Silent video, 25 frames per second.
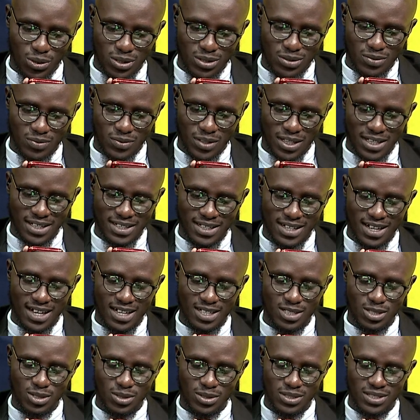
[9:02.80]
Court of Kenya,
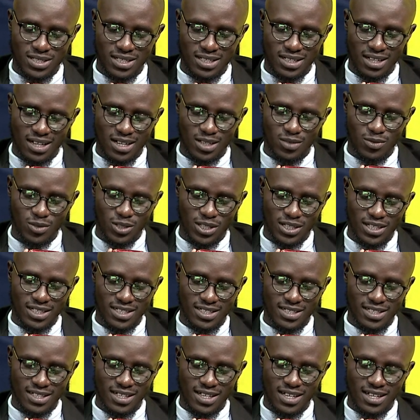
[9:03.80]
associate
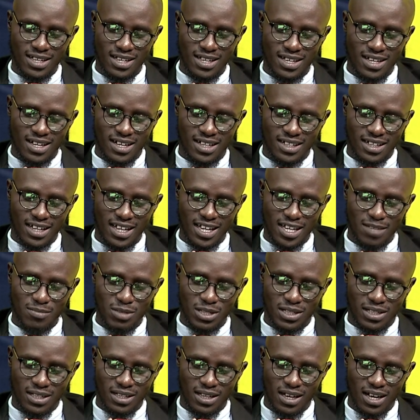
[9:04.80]
advocate at
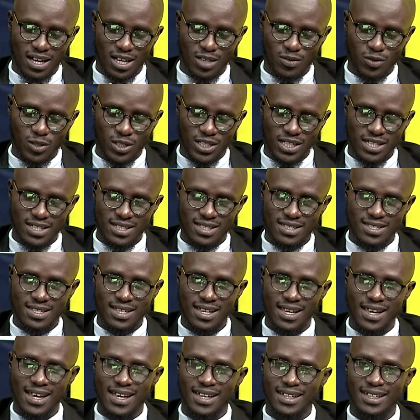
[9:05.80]
ABK
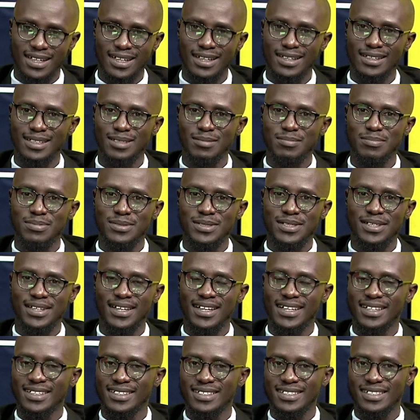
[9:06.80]
Advocates LLP.
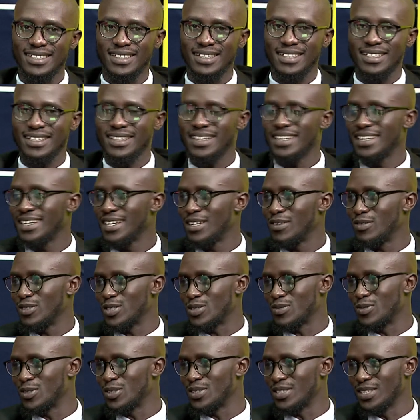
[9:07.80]
And
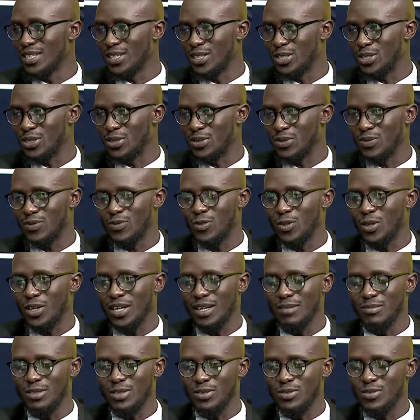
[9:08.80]
first of all, thank you for
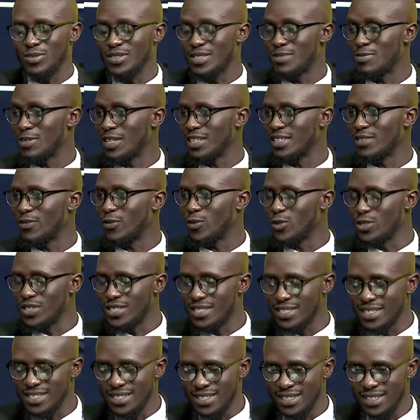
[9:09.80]
coming through. It's been like
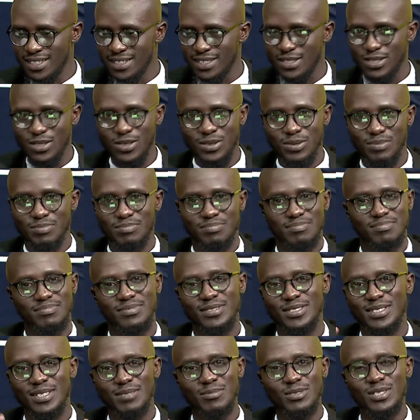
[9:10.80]
14 years,
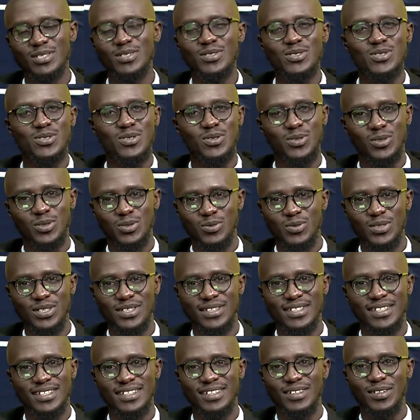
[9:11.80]
somebody you schooled
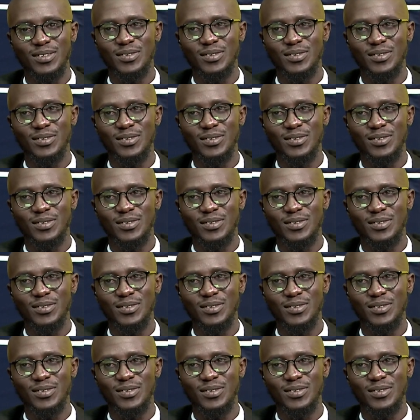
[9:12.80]
with,